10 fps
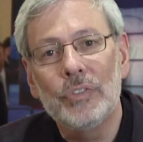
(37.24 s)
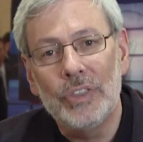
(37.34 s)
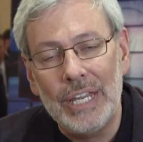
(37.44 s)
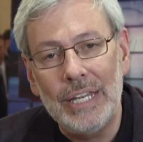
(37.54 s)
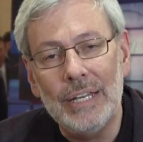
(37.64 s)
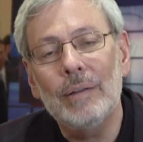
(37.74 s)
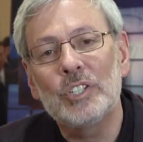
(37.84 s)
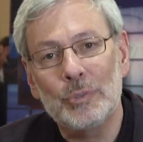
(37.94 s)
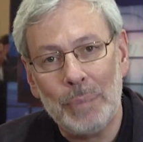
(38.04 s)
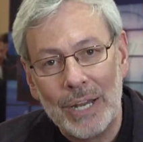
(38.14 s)
the
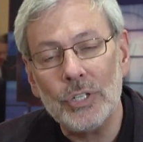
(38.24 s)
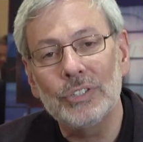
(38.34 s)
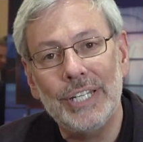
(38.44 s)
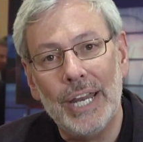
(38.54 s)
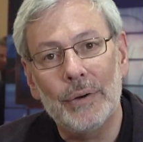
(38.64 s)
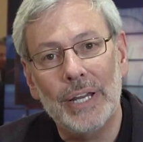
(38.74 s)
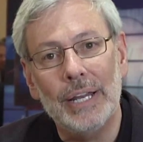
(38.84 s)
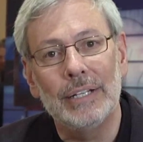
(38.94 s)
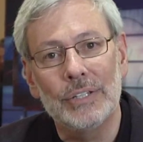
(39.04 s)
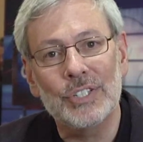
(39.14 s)
specialty area
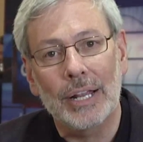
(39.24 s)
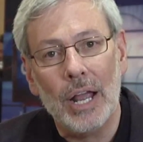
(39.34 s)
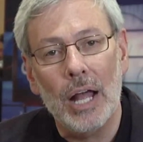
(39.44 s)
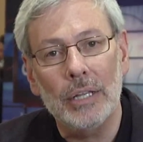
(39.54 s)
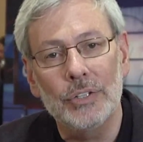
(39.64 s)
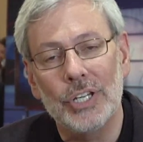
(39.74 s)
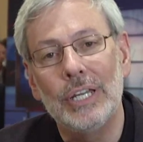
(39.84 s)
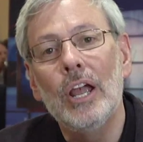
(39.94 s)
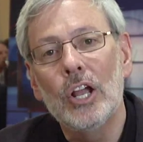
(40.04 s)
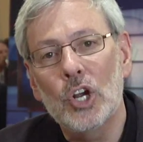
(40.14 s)
in
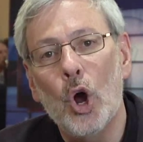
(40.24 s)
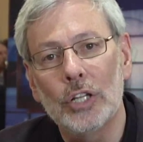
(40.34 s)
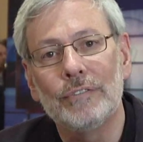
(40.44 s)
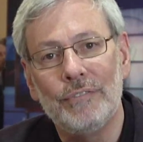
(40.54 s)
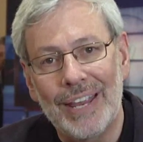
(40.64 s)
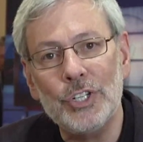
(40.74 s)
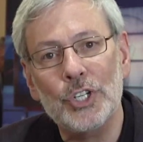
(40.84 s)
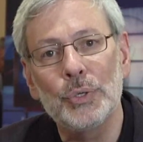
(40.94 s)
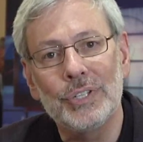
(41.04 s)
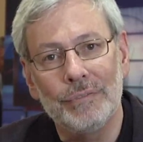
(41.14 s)
psychology called
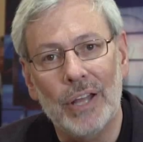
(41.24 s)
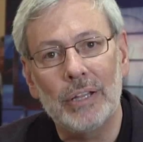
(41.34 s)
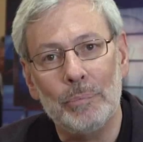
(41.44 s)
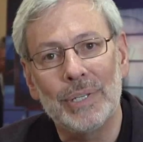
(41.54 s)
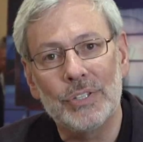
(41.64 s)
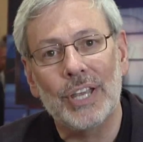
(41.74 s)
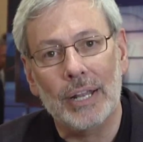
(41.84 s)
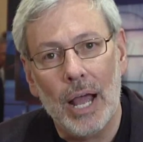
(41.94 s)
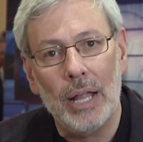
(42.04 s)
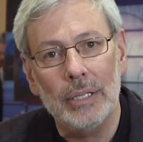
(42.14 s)
Venture Development
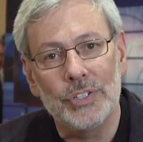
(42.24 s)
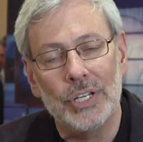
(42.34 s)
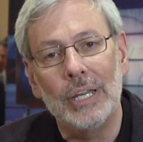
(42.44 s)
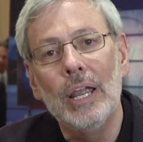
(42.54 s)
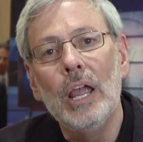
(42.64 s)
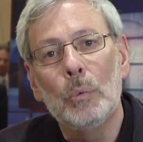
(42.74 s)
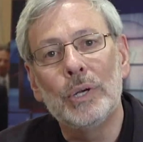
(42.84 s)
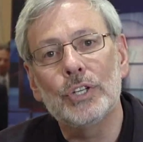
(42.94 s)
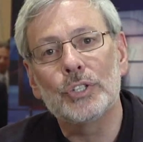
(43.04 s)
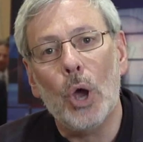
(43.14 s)
Psychology,
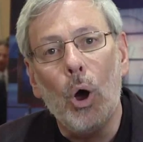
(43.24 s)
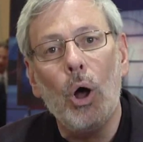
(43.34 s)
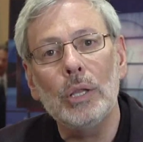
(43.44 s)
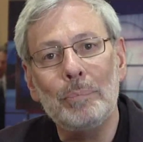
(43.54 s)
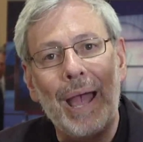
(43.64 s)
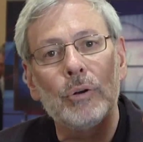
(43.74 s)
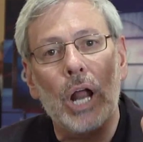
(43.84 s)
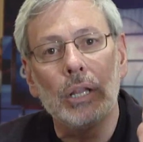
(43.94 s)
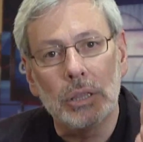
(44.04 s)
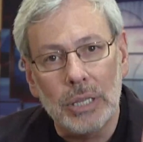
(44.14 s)
which is all about
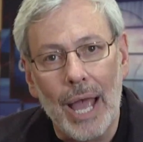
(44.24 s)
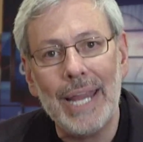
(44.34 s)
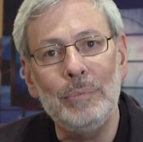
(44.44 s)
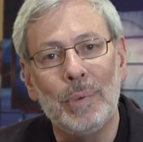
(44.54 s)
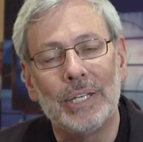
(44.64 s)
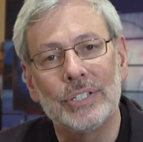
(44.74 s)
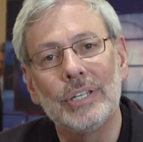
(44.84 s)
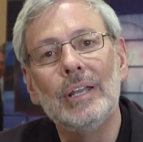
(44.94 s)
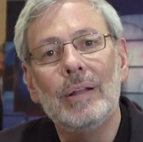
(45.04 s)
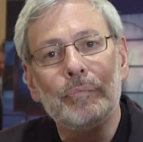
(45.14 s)
alignment
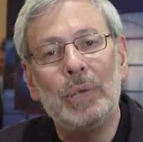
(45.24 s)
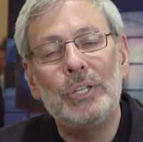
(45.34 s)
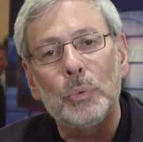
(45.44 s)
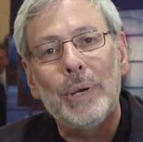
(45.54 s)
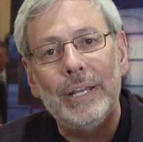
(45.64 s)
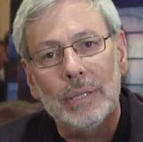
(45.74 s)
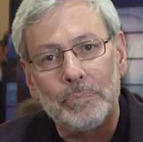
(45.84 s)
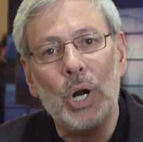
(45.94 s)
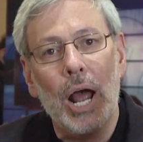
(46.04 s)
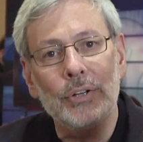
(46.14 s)
between the
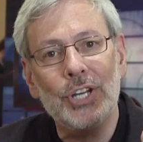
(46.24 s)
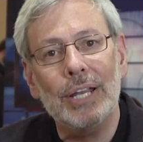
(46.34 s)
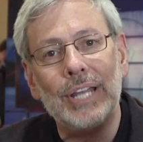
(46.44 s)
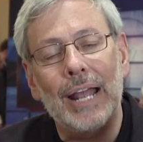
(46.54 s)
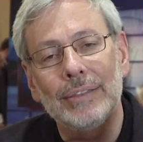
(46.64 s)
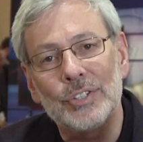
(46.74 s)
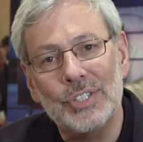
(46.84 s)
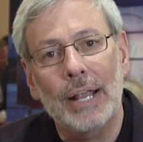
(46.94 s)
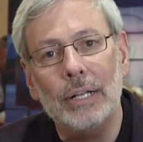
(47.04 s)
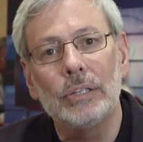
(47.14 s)
project and the
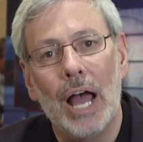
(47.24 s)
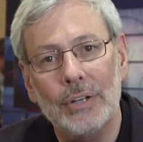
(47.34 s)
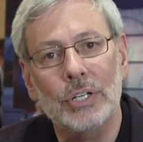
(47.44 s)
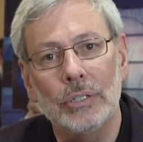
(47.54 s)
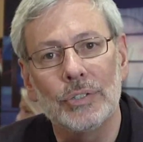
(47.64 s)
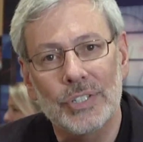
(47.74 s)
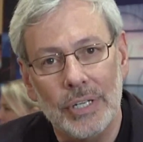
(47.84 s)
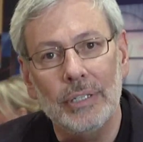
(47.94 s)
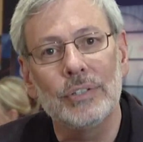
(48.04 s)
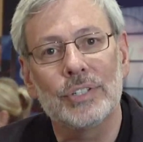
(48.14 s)
psychological
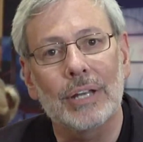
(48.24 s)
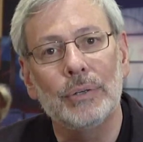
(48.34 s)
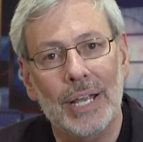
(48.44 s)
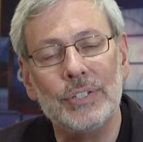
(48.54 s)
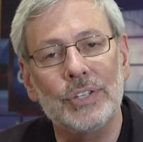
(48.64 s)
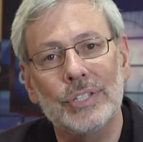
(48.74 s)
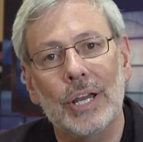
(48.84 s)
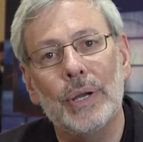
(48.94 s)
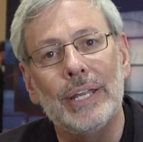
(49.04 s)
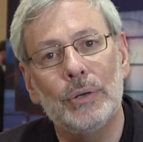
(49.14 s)
skills that are
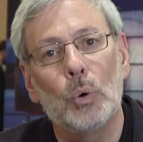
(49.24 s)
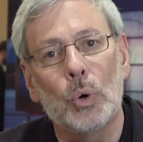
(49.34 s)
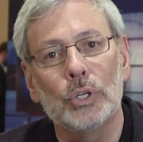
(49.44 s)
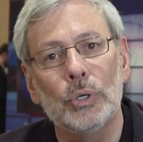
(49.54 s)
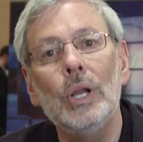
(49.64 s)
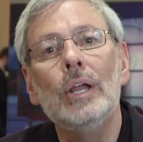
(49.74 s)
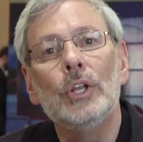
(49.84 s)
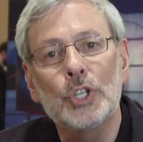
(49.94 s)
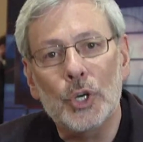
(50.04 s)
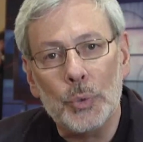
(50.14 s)
necessary in order
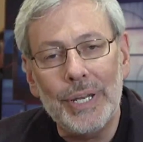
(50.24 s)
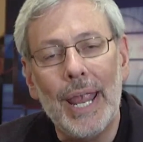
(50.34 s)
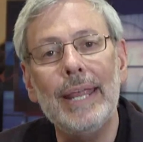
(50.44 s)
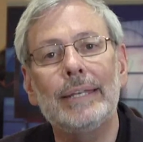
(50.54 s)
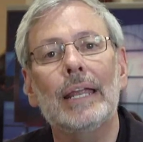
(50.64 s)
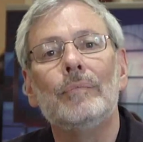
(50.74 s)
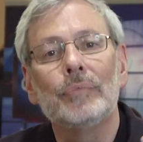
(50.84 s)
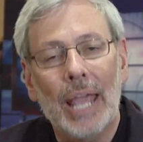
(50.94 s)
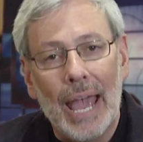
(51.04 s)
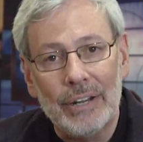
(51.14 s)
to create
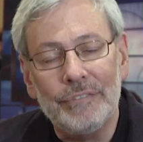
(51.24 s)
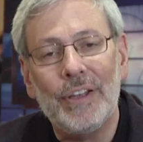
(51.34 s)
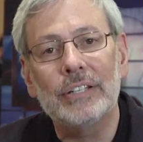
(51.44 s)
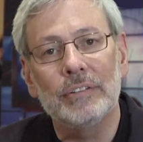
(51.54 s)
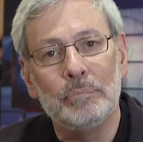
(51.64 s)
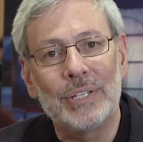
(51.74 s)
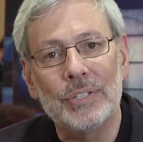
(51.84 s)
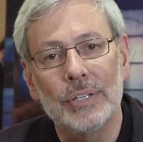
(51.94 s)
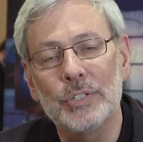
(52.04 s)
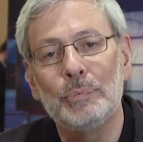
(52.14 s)
an effective
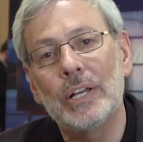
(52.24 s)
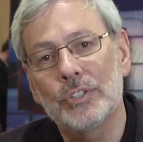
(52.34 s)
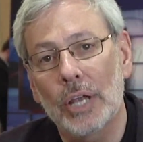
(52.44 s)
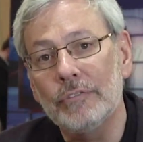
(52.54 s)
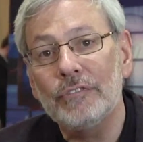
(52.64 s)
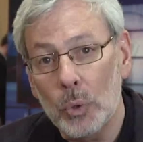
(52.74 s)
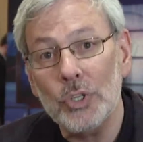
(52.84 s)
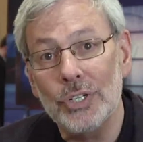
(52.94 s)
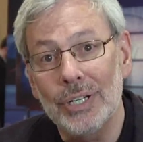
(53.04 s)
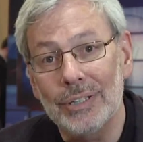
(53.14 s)
business. Because
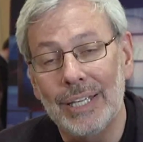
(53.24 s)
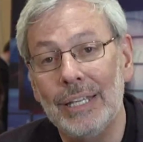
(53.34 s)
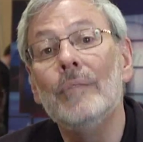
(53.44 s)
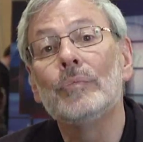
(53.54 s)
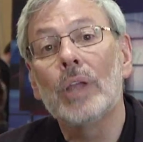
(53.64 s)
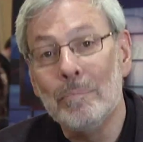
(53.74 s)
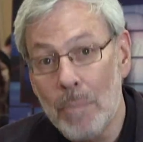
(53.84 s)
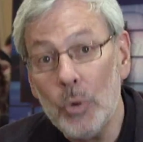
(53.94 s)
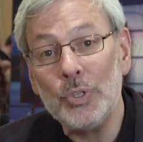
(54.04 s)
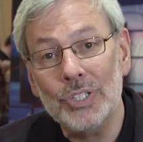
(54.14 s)
unfortunately,
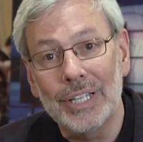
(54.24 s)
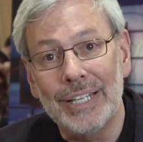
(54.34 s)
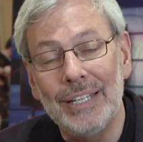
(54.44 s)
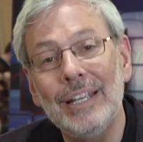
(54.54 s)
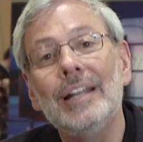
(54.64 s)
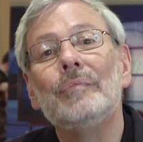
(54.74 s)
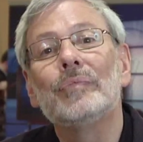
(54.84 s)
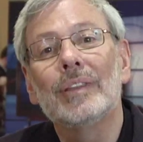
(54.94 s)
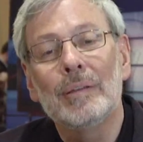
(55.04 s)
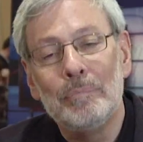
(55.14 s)
mostly
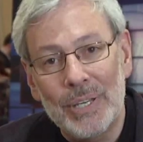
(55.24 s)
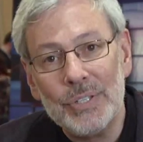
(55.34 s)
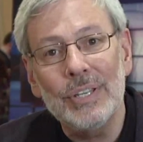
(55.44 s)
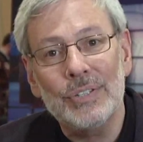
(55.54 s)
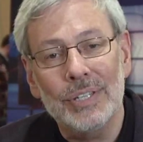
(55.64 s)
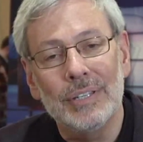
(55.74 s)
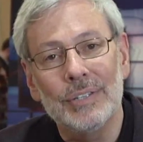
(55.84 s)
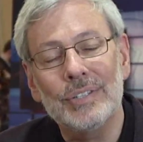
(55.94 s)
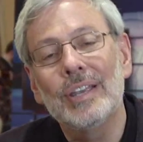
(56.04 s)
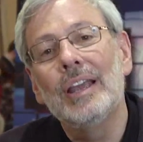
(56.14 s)

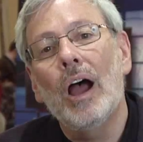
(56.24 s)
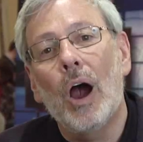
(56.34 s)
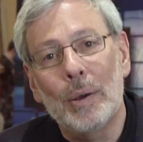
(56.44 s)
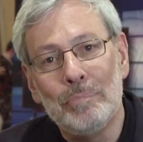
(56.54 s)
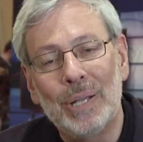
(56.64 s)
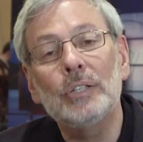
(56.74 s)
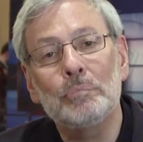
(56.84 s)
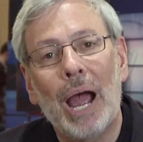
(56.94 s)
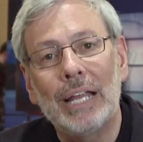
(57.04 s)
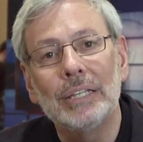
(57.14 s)
businesses are built
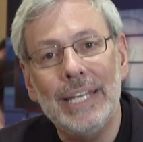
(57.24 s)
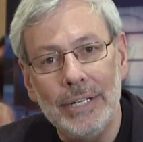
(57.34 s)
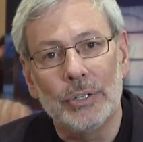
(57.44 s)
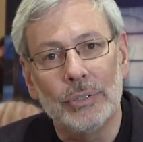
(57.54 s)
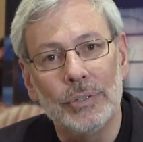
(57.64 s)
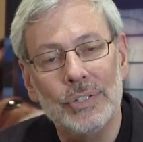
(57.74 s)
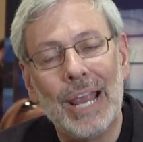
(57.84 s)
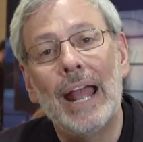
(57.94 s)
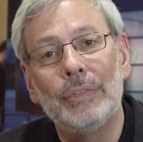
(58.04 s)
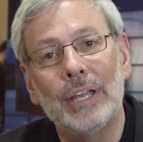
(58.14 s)
by leaders
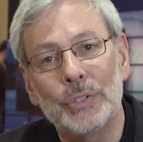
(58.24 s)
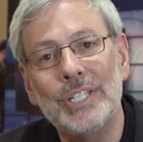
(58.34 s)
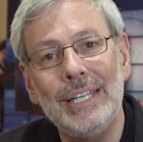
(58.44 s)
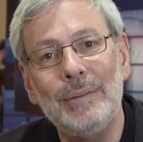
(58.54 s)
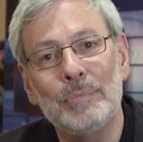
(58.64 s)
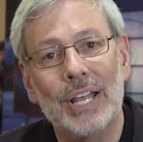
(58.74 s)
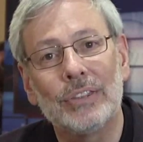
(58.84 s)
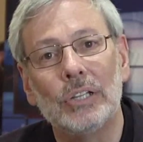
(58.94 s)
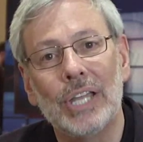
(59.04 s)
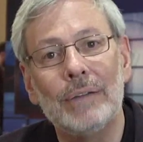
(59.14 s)
and their teams
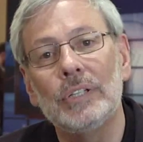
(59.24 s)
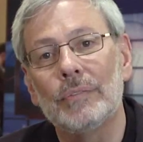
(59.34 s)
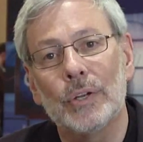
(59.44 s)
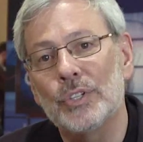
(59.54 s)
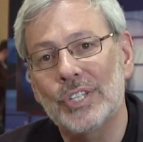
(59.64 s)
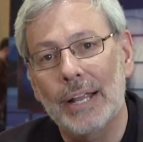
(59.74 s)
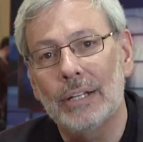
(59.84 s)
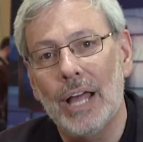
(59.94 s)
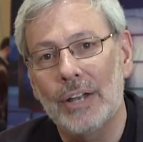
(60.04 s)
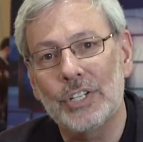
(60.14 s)
at the level of their
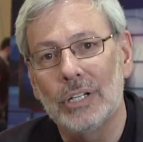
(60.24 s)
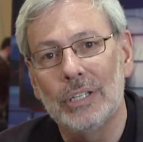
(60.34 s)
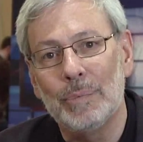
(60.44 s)
psychological